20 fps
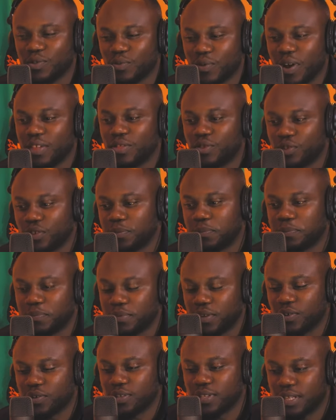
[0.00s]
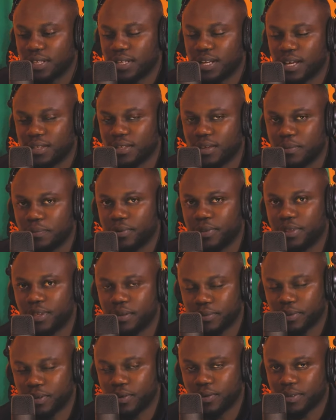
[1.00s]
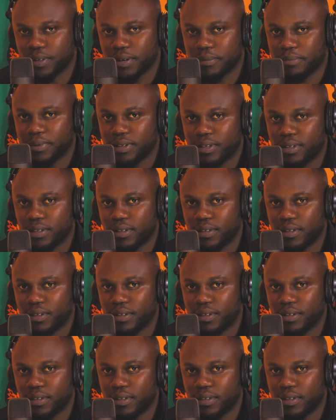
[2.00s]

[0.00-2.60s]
This is why those leaders, they put themselves up.